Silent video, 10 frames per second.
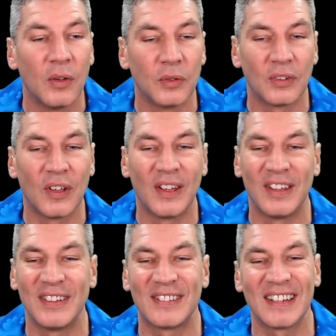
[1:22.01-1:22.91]

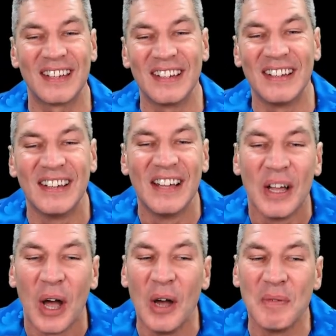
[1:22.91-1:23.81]
See, look,
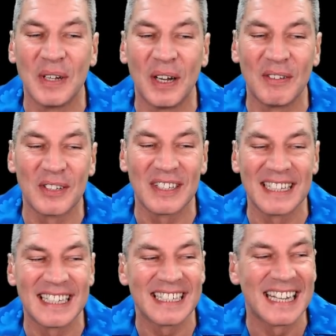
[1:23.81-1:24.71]
Urban Harvesting
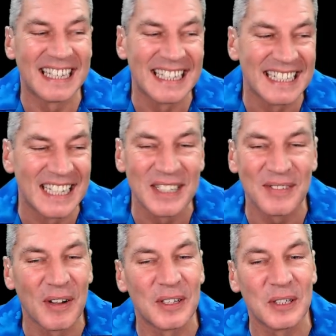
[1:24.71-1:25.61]
is saying it's his
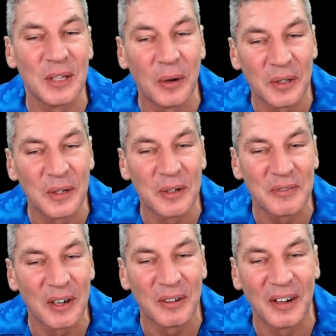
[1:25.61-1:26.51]
fault. It's not your
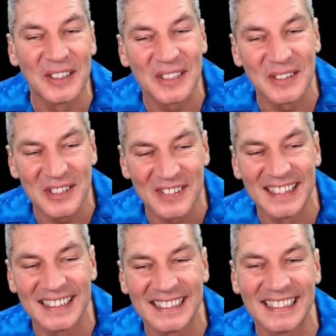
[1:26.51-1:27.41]
fault. I told you
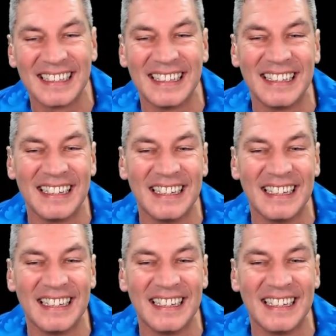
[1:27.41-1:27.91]
earlier.